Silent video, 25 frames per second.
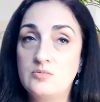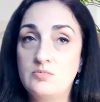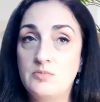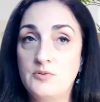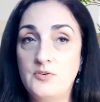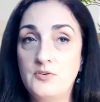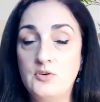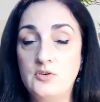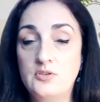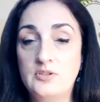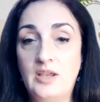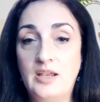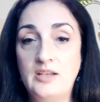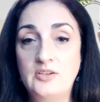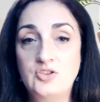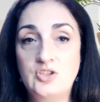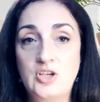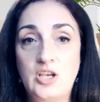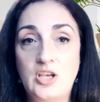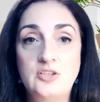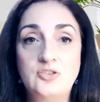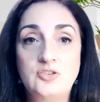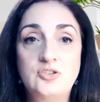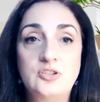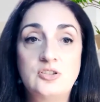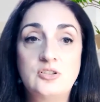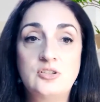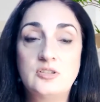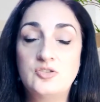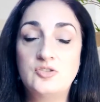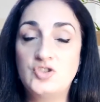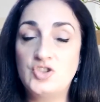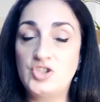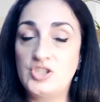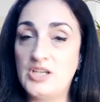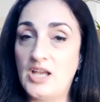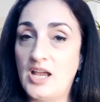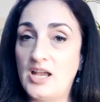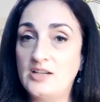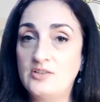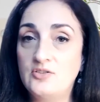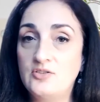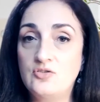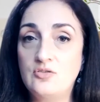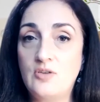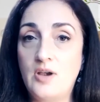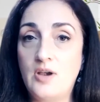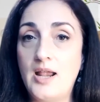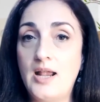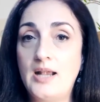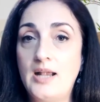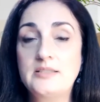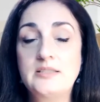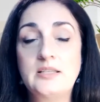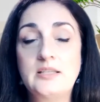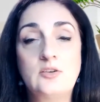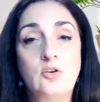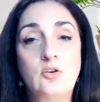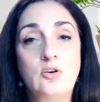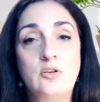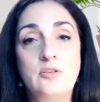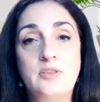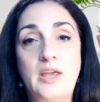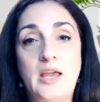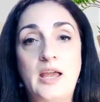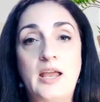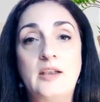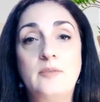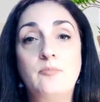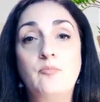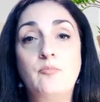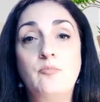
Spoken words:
with your digestion, GI tract and all that,